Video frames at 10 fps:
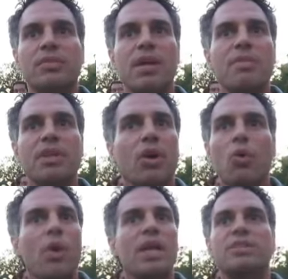I mean, the
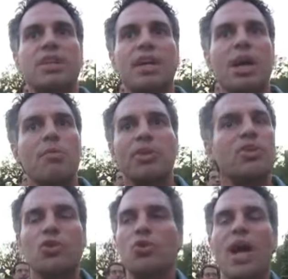whole way it's set up.
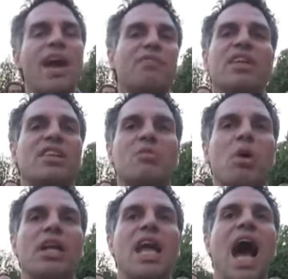You have to get the
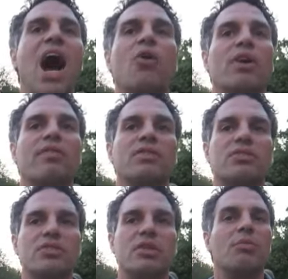money out of the
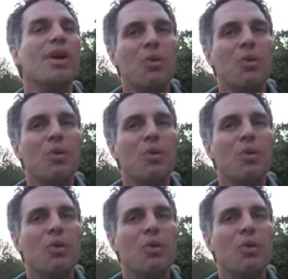system.